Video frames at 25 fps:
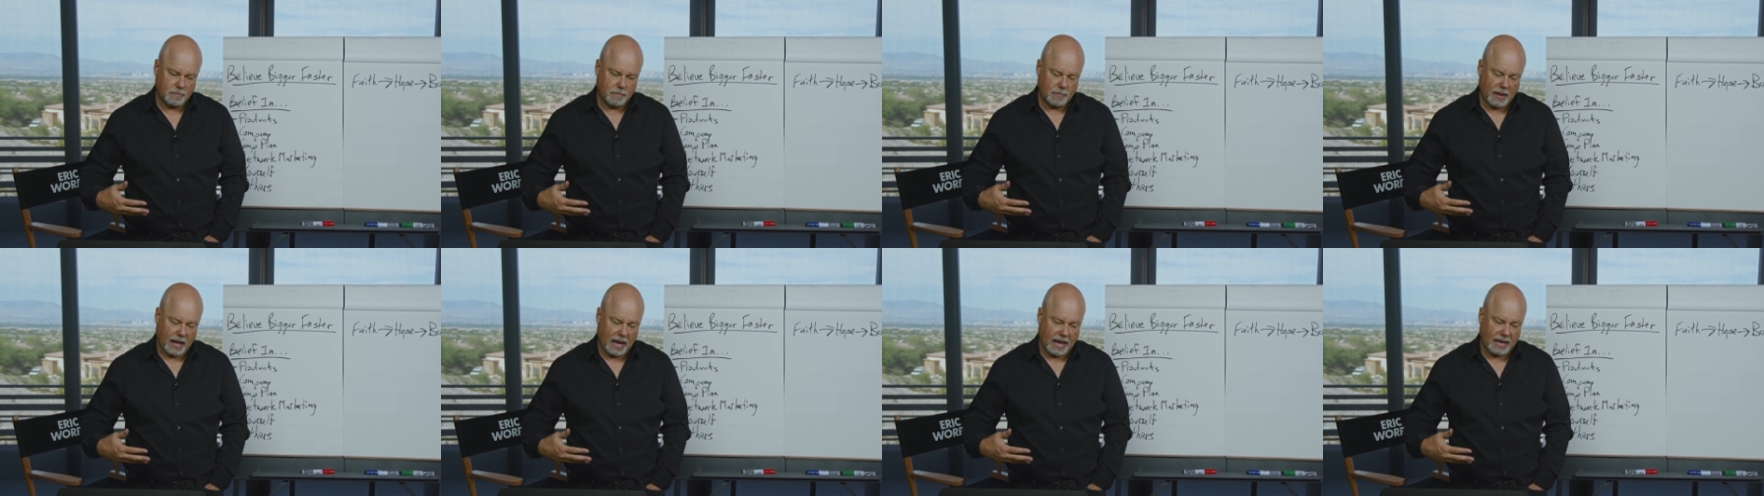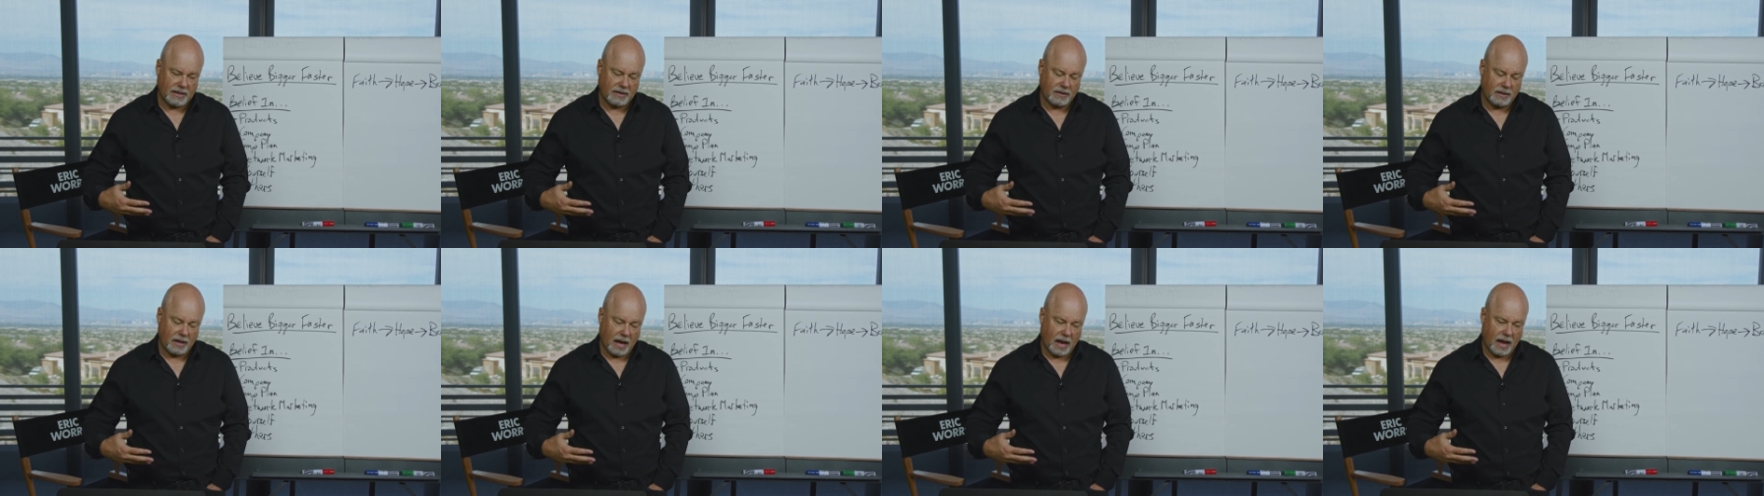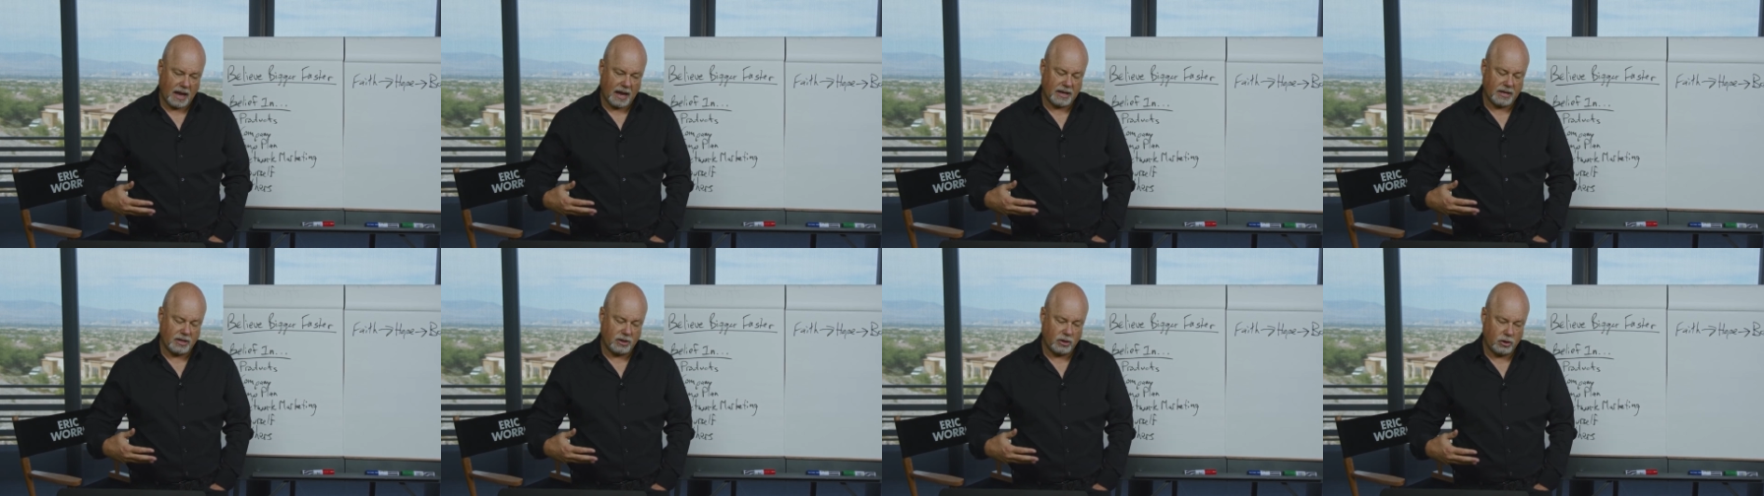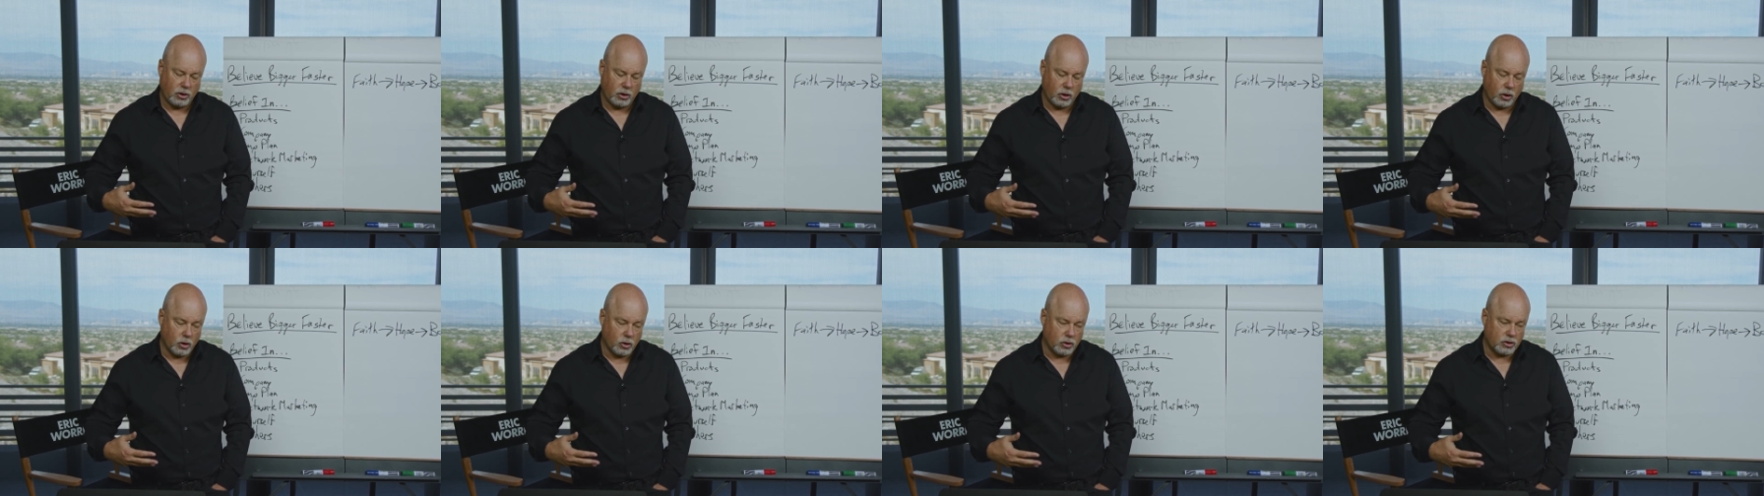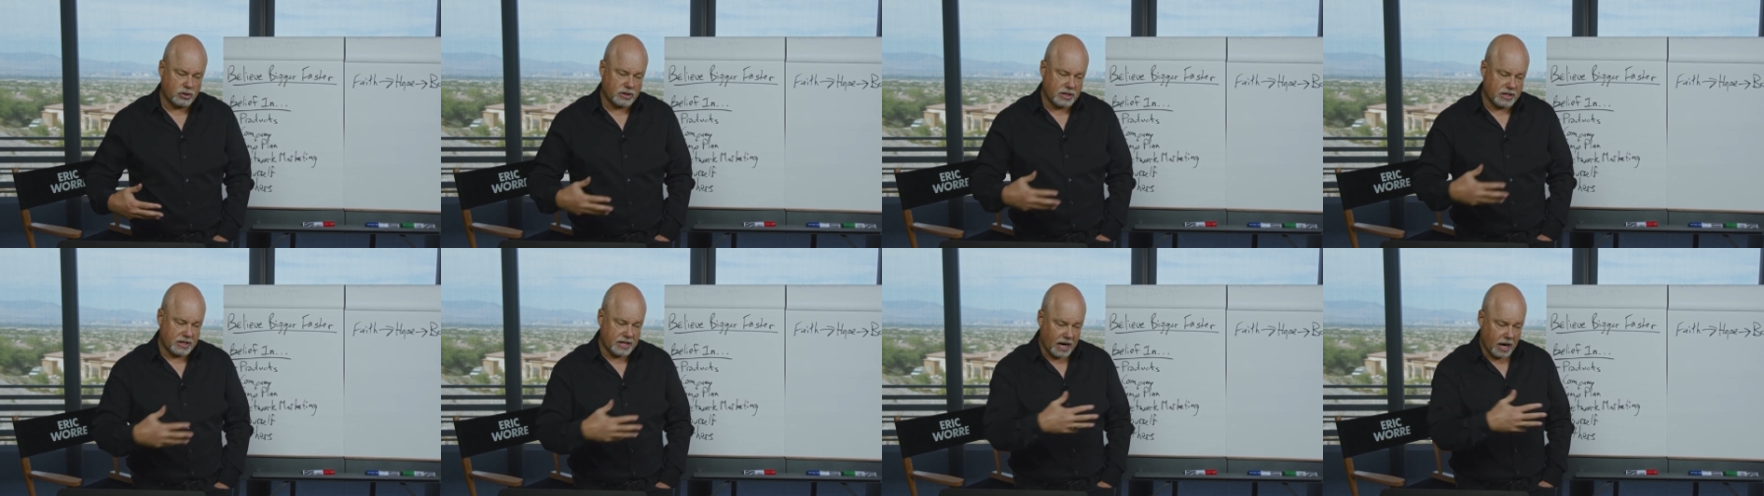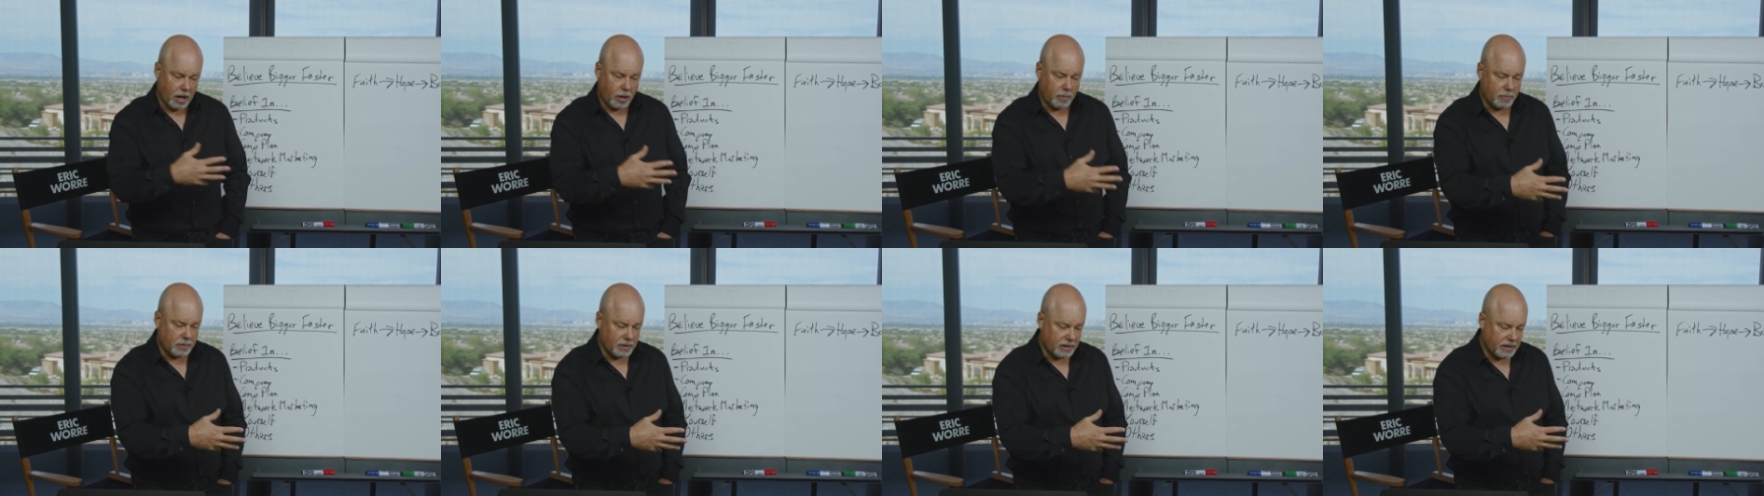I used
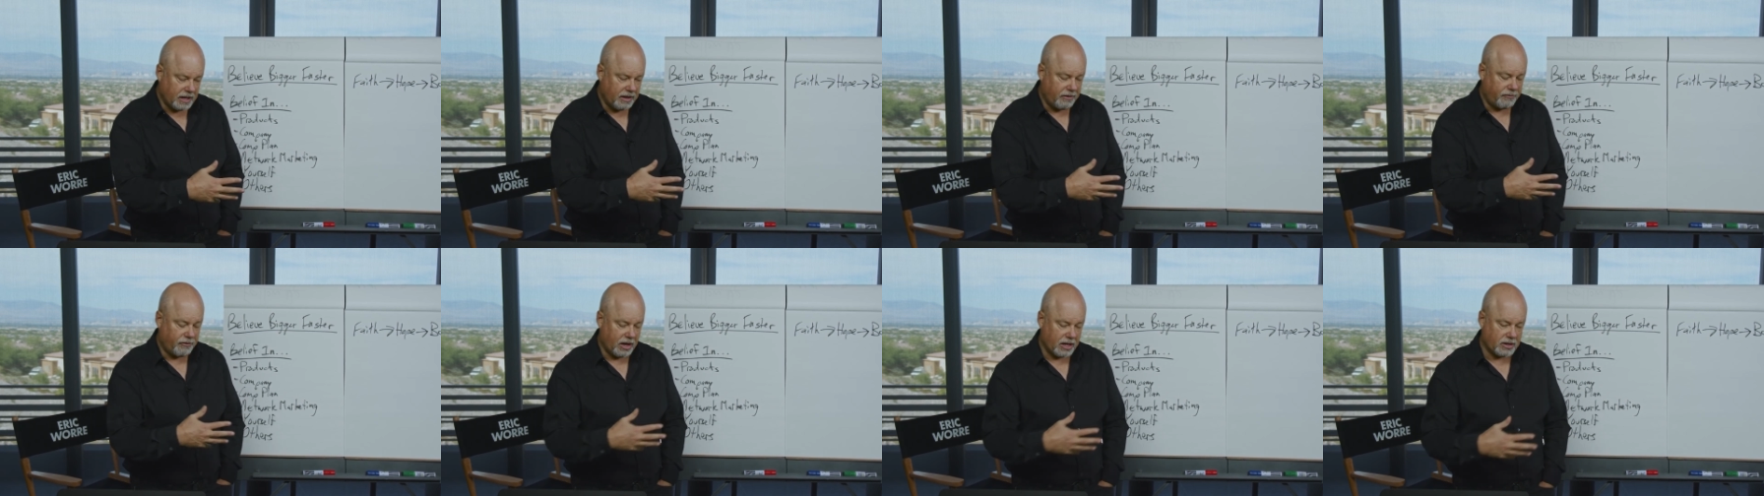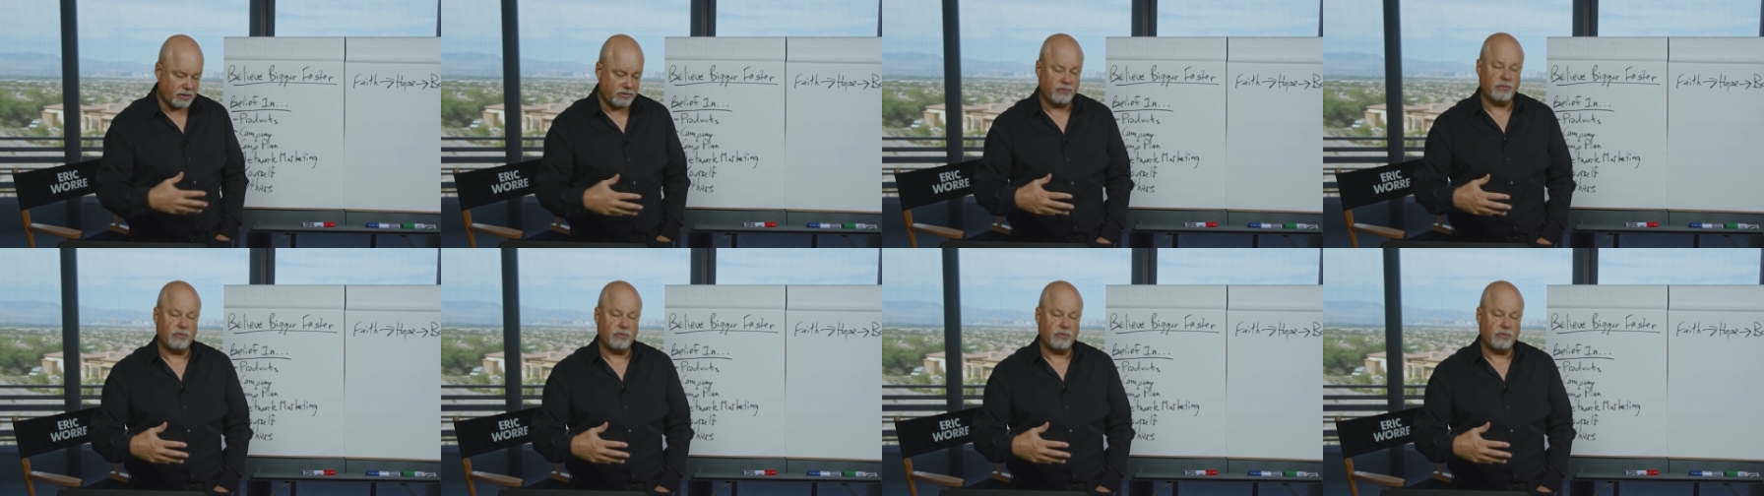their belief as